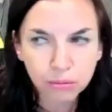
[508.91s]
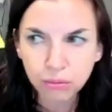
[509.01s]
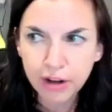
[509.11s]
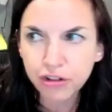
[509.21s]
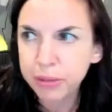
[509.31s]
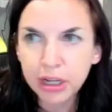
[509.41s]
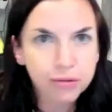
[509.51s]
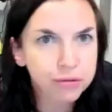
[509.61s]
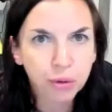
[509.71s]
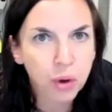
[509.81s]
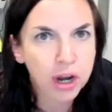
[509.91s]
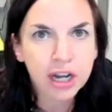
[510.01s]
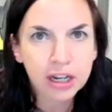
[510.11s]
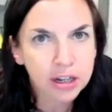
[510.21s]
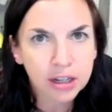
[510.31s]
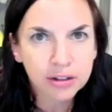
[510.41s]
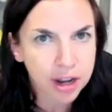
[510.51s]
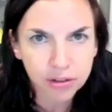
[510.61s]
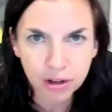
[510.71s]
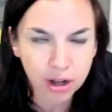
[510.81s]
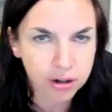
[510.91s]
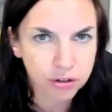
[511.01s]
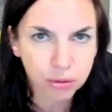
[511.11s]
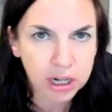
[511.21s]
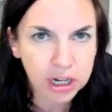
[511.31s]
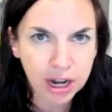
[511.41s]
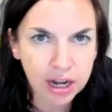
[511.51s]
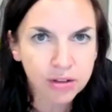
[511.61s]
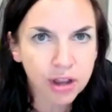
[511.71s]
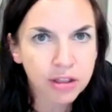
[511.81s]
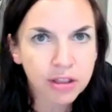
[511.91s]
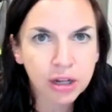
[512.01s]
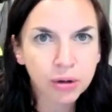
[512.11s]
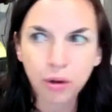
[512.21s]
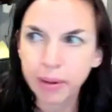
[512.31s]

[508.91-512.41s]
regimen for what, 90 days, 120 days, and then you go